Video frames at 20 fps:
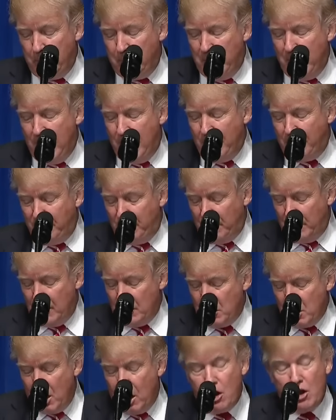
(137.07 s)
on behalf of the
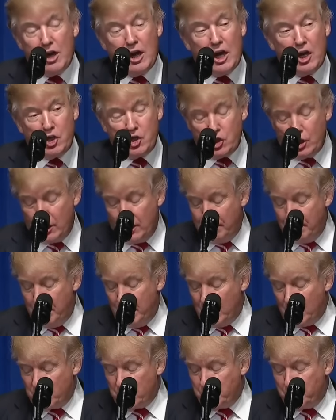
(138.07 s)
entire nation, let
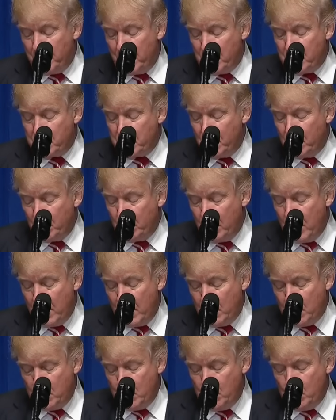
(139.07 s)
me express our
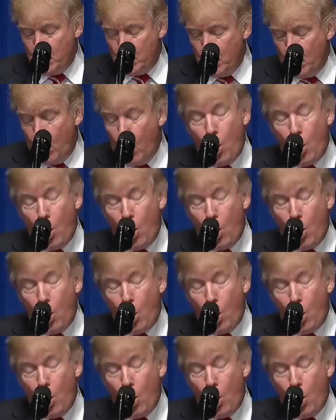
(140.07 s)
gratitude to